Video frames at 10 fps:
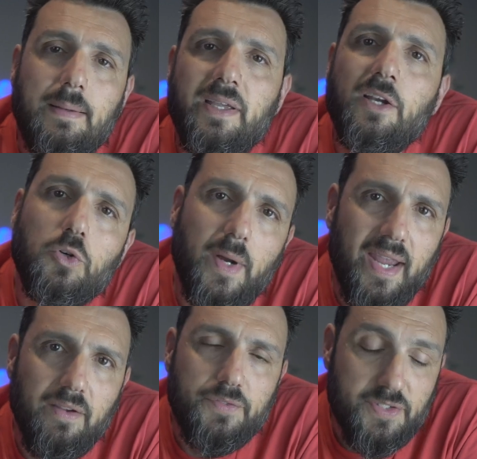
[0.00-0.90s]

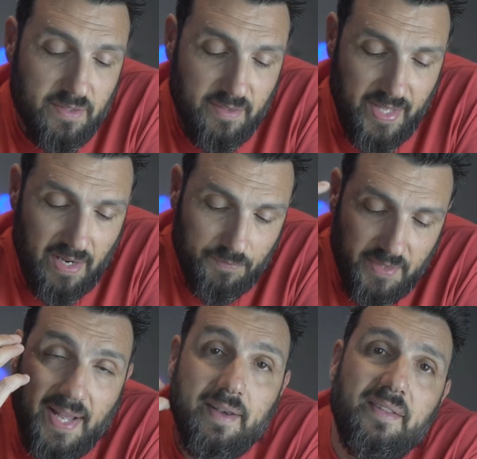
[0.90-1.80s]
engraves that I've
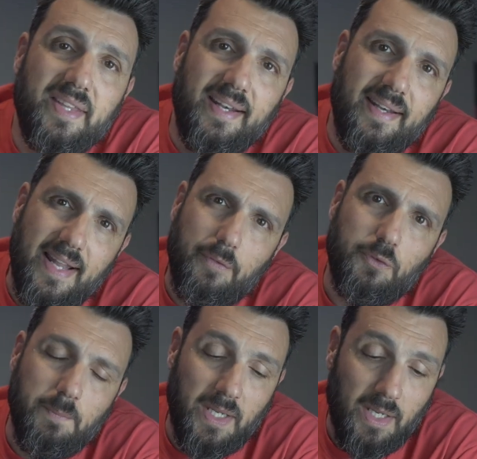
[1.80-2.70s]
done that
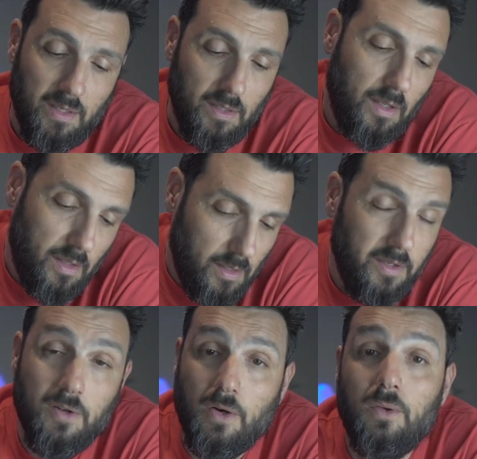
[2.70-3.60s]
left me,
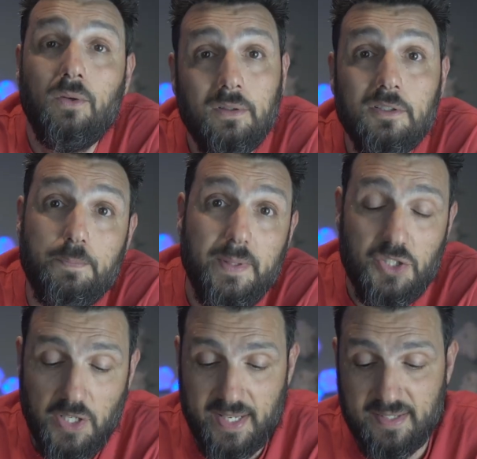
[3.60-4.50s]

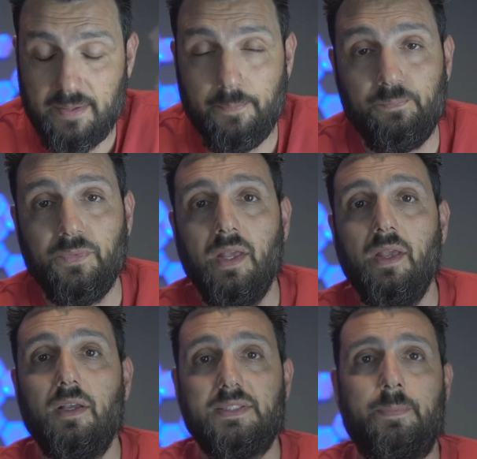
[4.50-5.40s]
speechless.
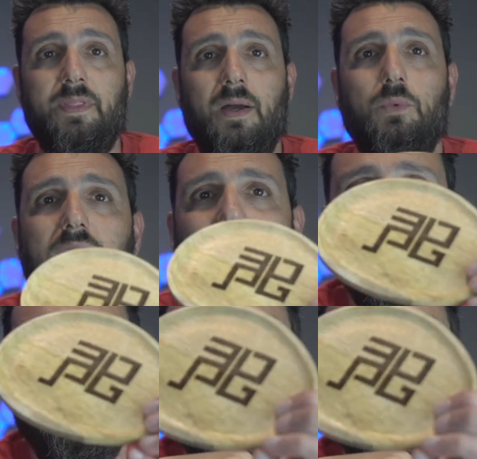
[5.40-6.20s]
Something I would like